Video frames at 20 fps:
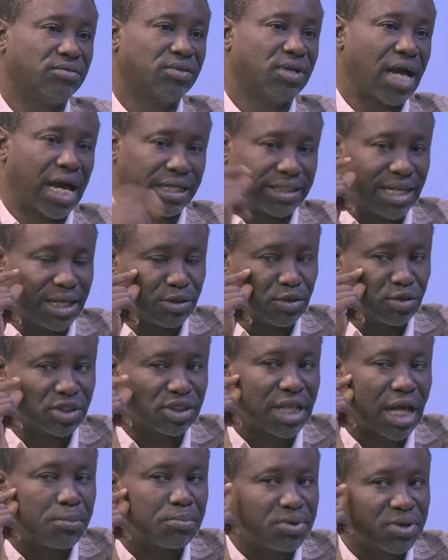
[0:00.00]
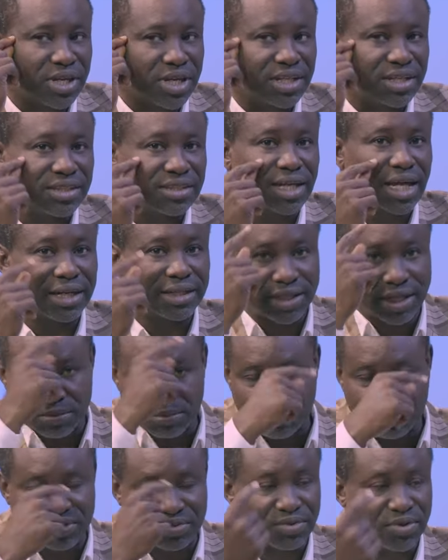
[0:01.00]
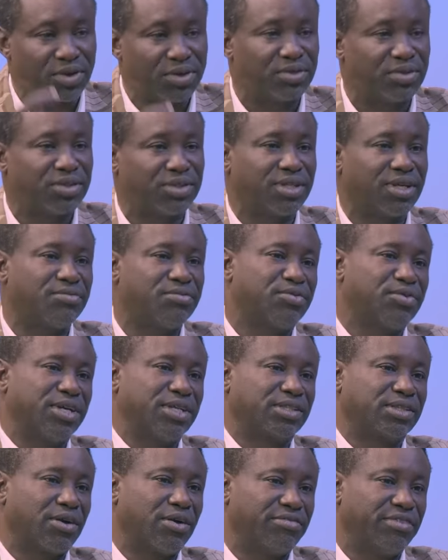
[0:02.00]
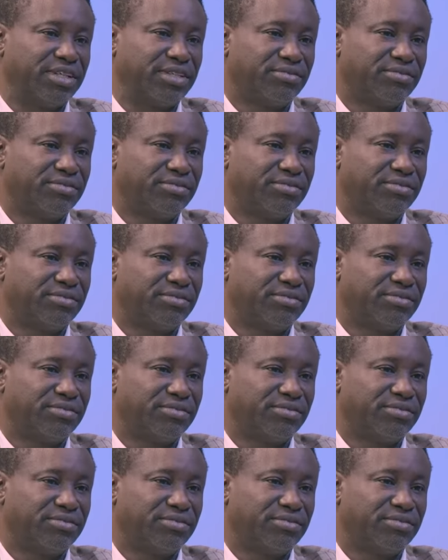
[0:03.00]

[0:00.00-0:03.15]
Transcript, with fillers: And then you start picking it, and then before you know it, everywhere is covered.